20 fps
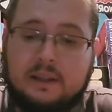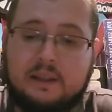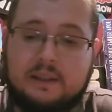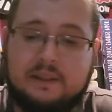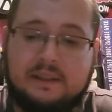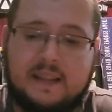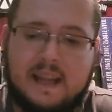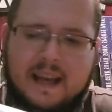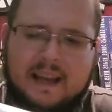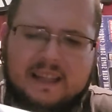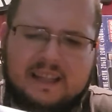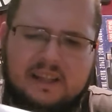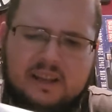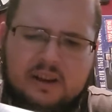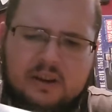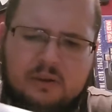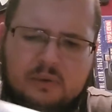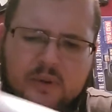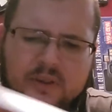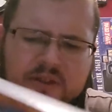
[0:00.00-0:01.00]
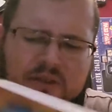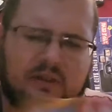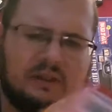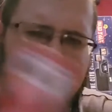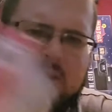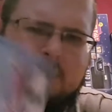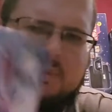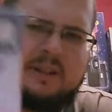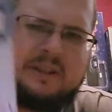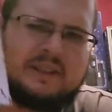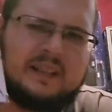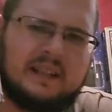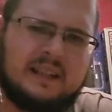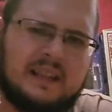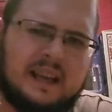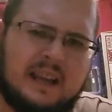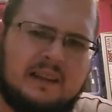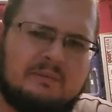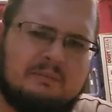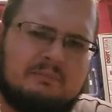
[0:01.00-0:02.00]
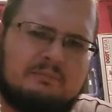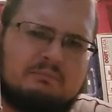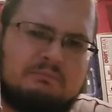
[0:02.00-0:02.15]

Nagano Winter Olympics 98.